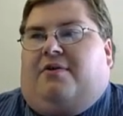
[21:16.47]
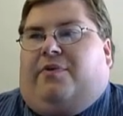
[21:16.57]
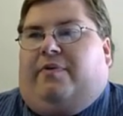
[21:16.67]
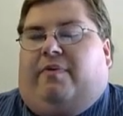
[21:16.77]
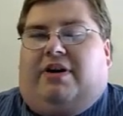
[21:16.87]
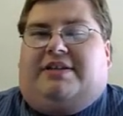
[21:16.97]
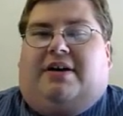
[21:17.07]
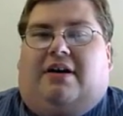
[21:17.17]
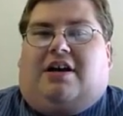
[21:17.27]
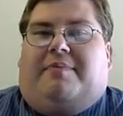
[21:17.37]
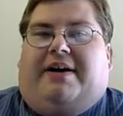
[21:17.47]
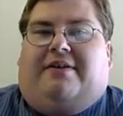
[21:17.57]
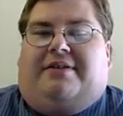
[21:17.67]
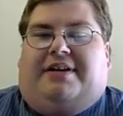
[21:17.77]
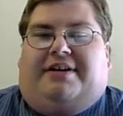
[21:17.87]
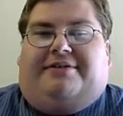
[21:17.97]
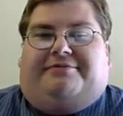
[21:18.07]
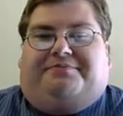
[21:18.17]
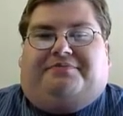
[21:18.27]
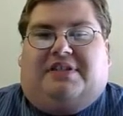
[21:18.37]
When we want to talk about,
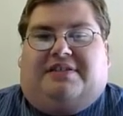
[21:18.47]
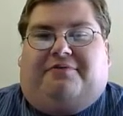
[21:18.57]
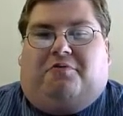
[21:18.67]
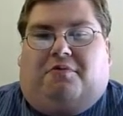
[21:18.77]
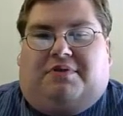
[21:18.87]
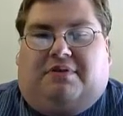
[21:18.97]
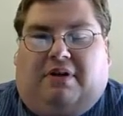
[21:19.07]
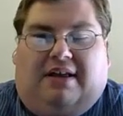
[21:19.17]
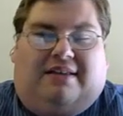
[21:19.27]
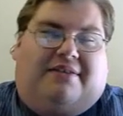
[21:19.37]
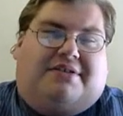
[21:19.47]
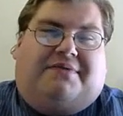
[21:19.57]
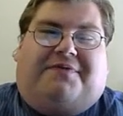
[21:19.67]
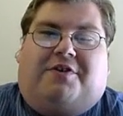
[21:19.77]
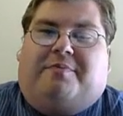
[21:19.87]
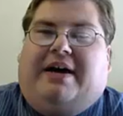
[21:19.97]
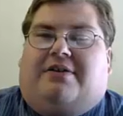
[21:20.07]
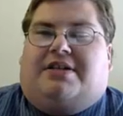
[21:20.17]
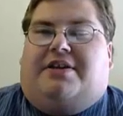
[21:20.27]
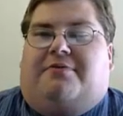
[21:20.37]
the Civil War, there's a few
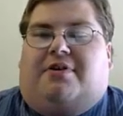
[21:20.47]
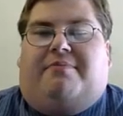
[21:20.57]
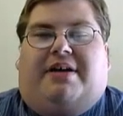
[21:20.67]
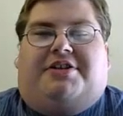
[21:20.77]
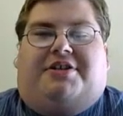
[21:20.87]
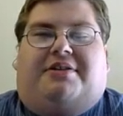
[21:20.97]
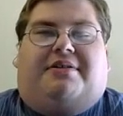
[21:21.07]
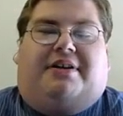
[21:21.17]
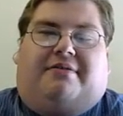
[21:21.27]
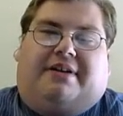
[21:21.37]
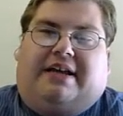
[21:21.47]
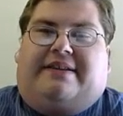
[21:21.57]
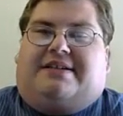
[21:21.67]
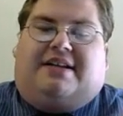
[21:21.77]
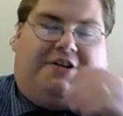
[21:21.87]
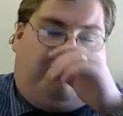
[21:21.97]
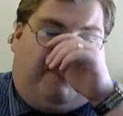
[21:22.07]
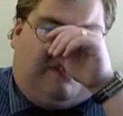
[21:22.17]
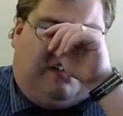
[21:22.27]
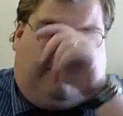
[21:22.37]
battles I do want to mention. And in this lecture, I'm
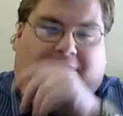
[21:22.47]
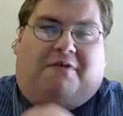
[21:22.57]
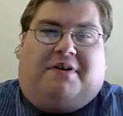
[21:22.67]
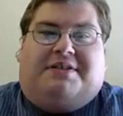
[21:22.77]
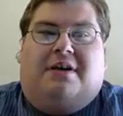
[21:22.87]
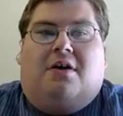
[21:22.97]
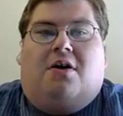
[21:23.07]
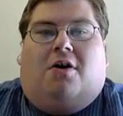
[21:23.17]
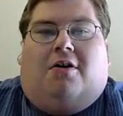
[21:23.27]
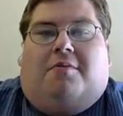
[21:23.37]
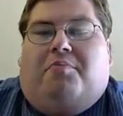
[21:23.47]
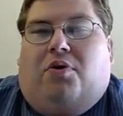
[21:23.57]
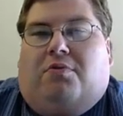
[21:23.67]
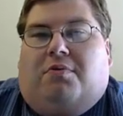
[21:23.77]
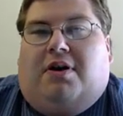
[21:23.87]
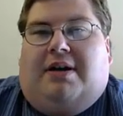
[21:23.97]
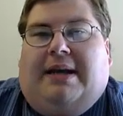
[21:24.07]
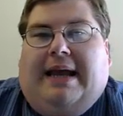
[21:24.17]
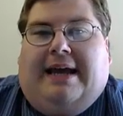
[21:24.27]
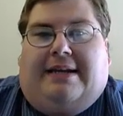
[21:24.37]
mostly going to focus on Bull Run
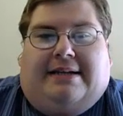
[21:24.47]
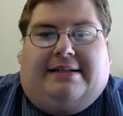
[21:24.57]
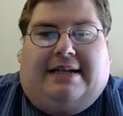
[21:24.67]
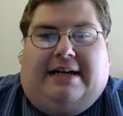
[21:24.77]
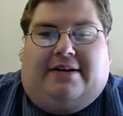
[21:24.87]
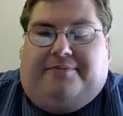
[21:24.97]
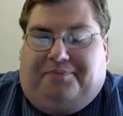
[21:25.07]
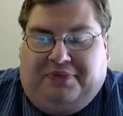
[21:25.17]
and Antietam.